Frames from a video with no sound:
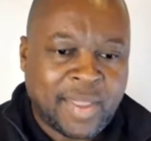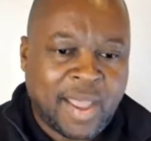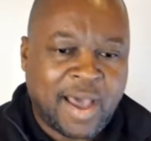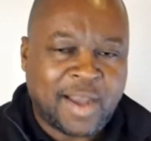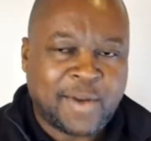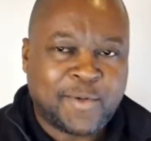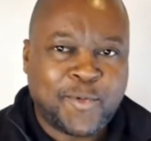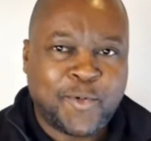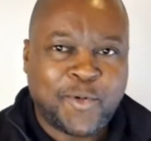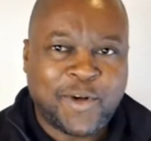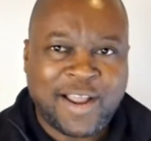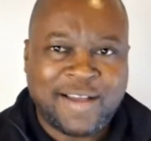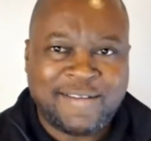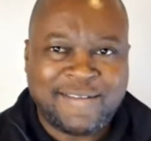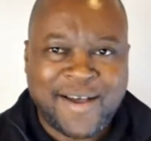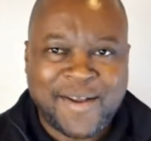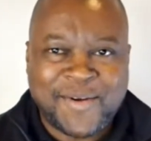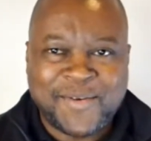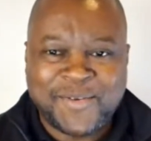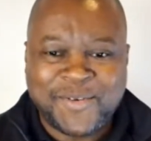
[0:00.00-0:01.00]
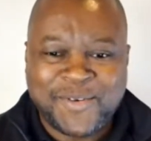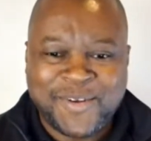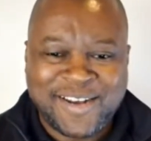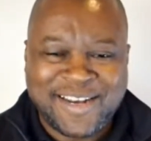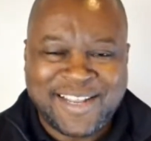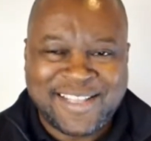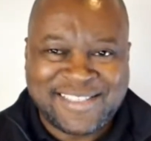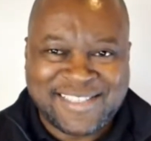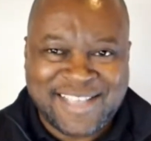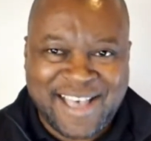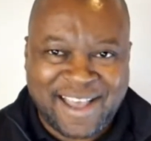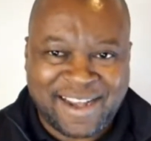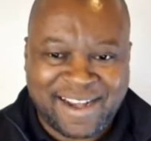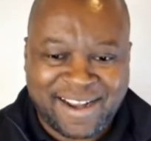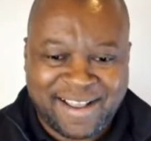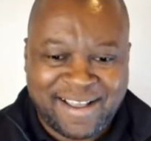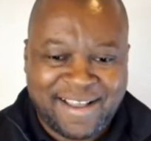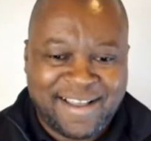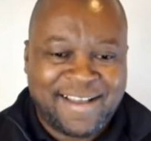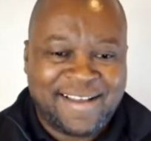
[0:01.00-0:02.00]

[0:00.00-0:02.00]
ari kuuraya vanhu nenzara.